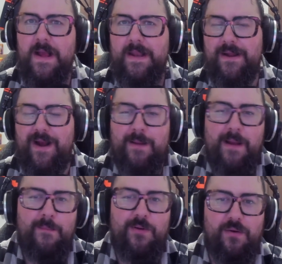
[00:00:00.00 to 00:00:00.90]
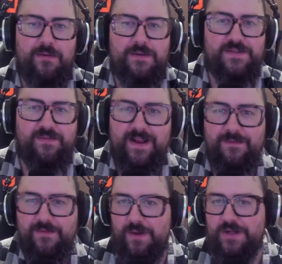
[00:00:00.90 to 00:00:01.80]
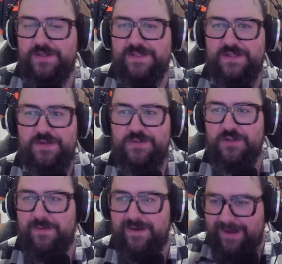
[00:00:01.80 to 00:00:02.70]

Now, I'm an Oilers fan. If you're watching this on YouTube,